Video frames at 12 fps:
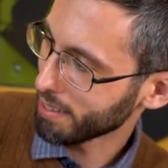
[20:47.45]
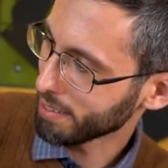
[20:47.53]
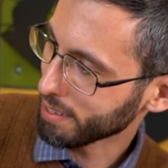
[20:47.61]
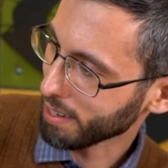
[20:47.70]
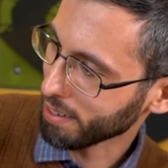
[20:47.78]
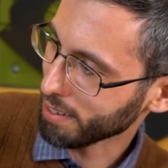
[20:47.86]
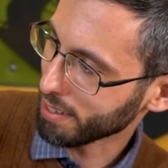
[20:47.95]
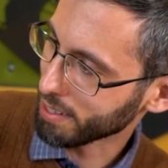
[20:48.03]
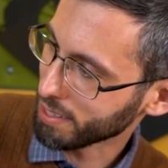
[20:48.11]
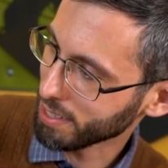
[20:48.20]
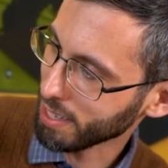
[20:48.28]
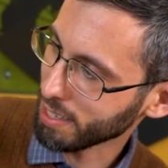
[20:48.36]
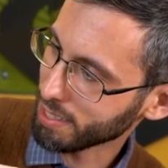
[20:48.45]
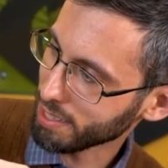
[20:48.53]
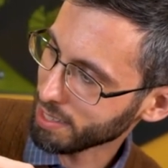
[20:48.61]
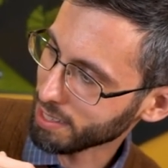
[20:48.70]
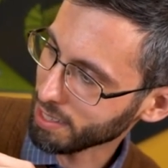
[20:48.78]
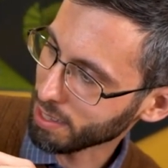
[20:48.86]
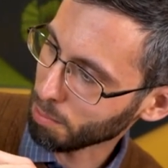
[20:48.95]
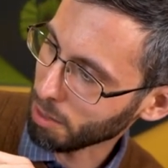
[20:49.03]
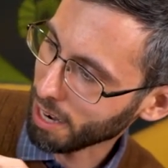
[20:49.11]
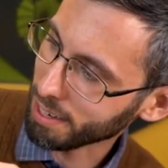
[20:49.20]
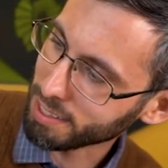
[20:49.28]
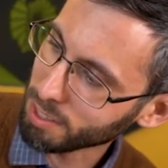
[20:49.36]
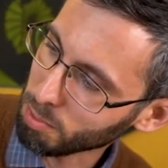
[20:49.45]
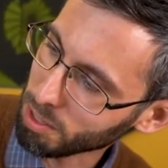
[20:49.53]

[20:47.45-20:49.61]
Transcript: it's kind of hard to see since it's in the box,